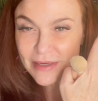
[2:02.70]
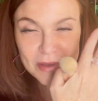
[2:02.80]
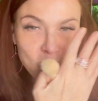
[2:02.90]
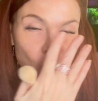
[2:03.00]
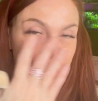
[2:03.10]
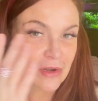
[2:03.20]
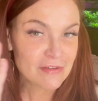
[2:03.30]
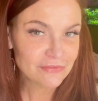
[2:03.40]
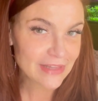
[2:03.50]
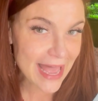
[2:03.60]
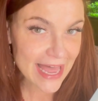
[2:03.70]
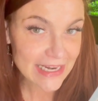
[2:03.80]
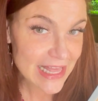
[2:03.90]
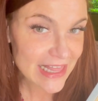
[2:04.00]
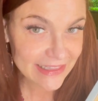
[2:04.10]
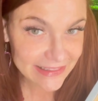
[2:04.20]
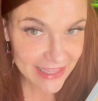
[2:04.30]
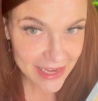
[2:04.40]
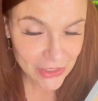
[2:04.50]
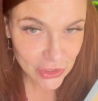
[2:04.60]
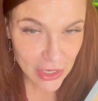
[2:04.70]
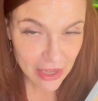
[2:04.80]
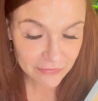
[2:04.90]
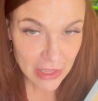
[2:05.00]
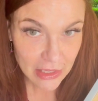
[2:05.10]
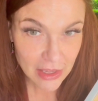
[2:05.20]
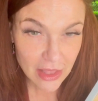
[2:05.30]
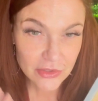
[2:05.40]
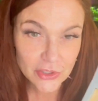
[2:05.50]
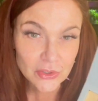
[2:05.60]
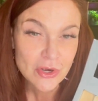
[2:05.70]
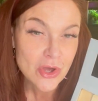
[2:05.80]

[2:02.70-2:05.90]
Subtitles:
to be one flat layer of color.